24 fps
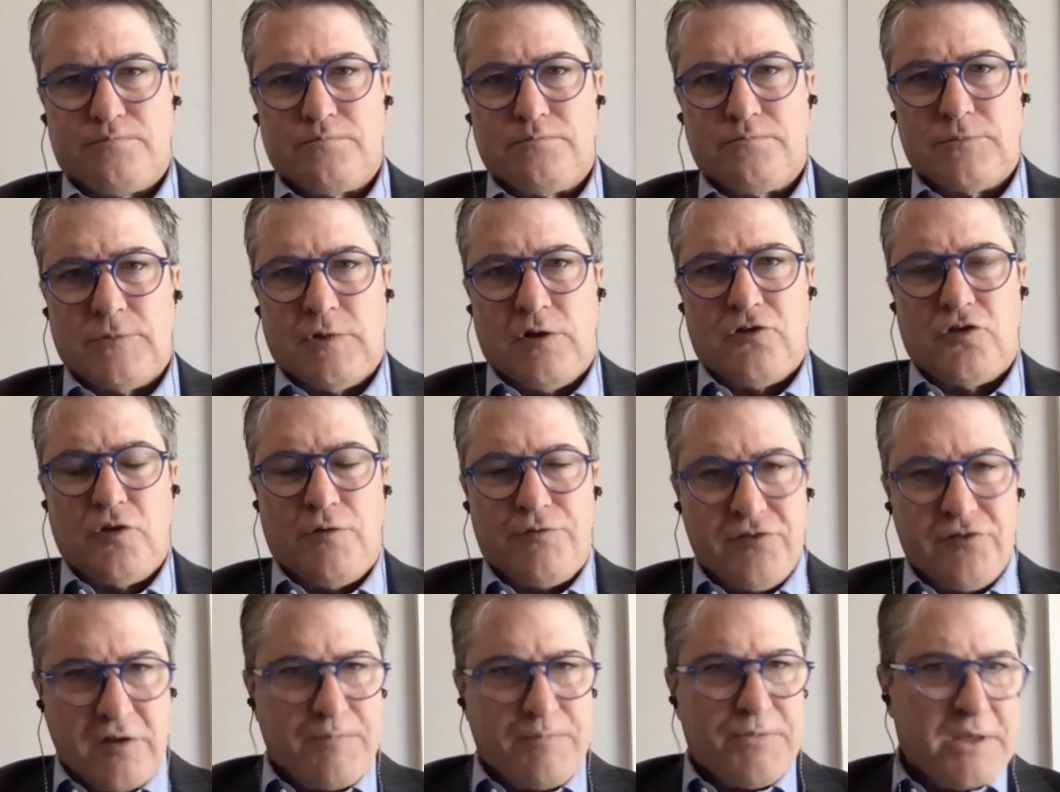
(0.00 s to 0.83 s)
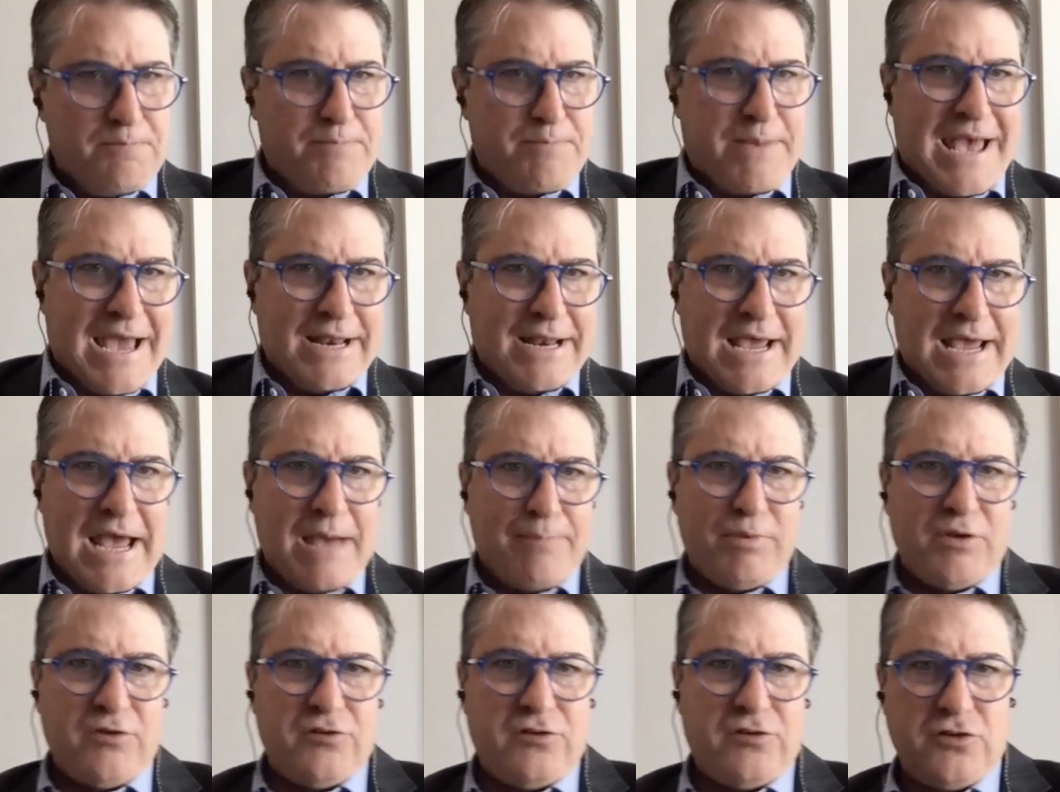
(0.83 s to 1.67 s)
So if something bad
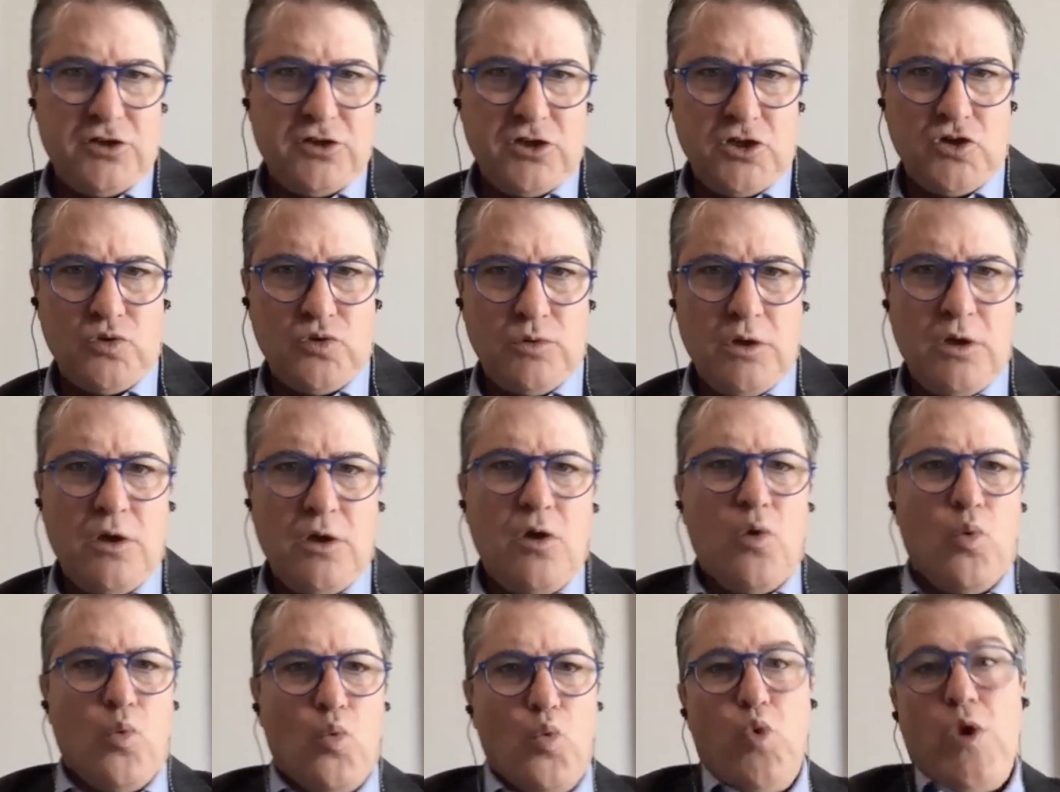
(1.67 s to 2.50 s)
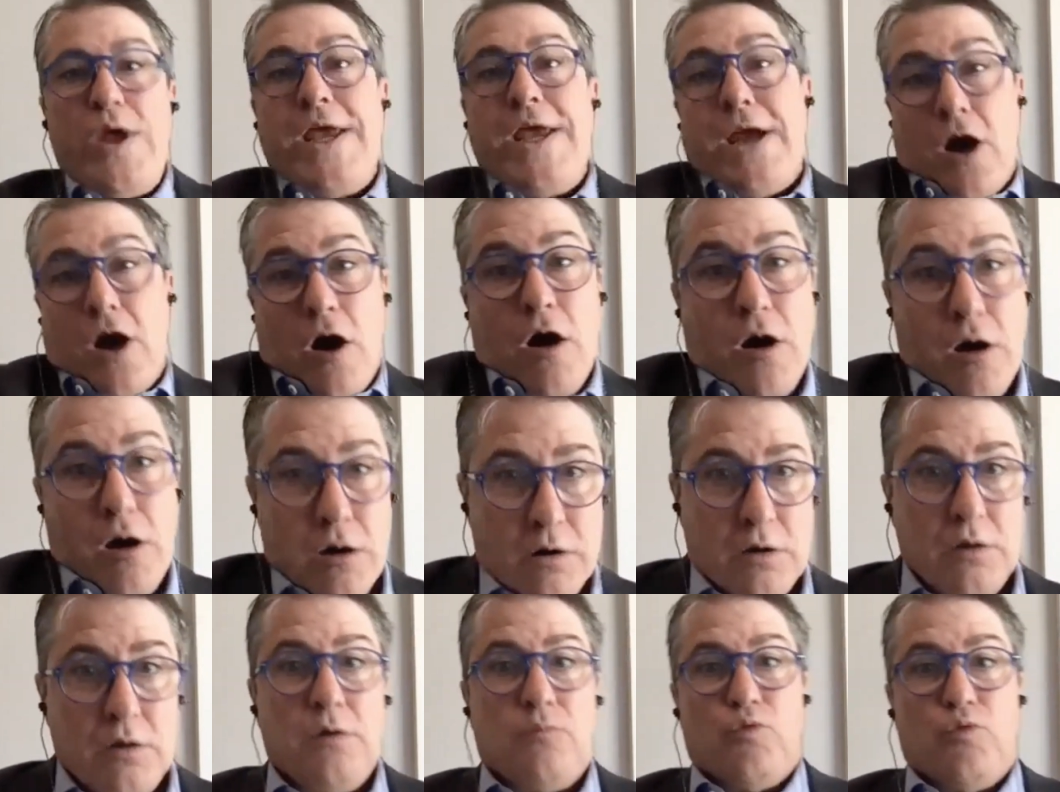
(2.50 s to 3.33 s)
happens to you, we
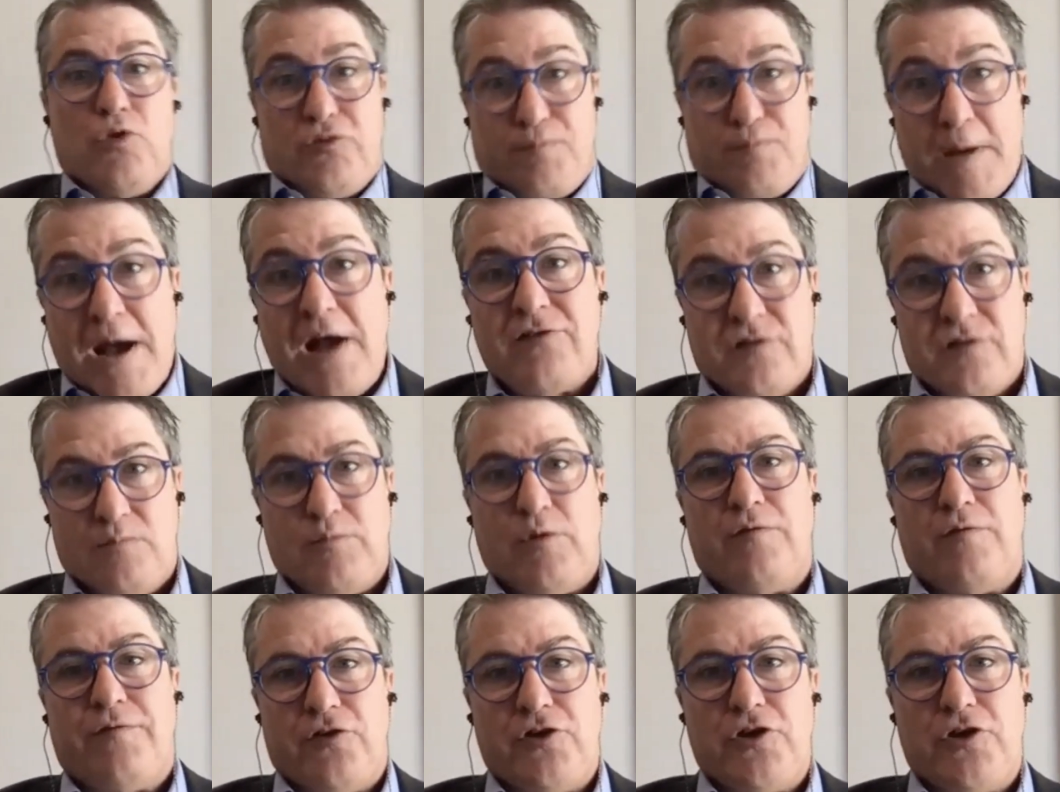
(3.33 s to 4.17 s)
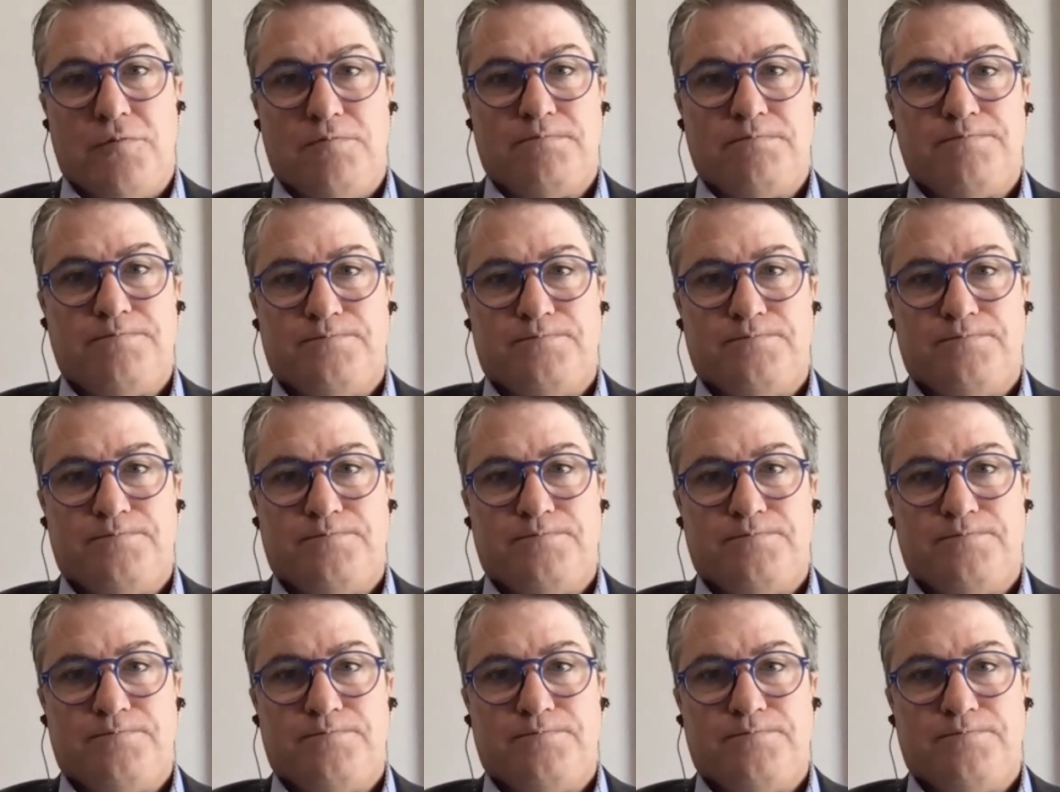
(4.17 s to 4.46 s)
are responsible for you.